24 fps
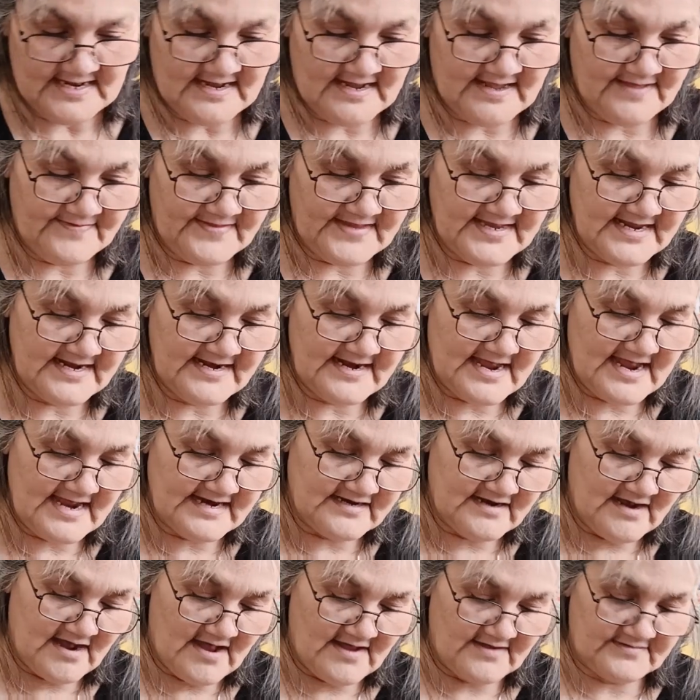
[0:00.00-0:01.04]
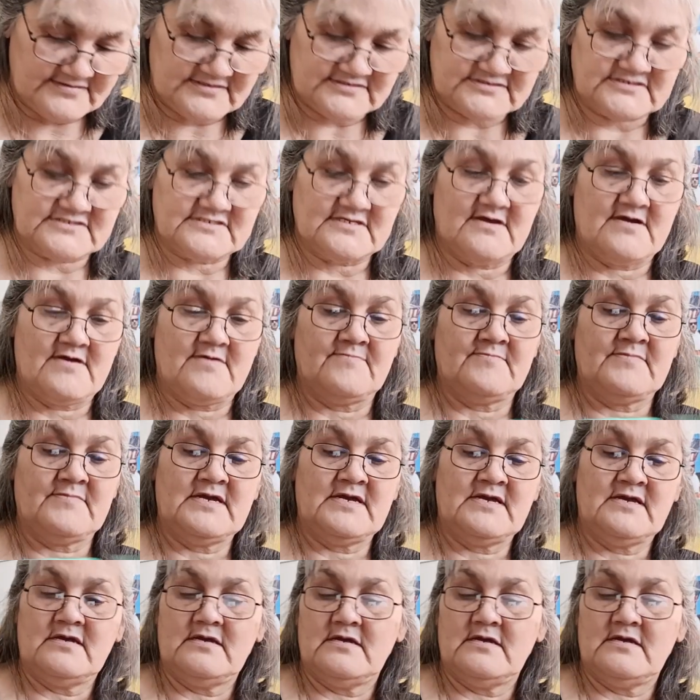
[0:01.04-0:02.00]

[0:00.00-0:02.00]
And then I got some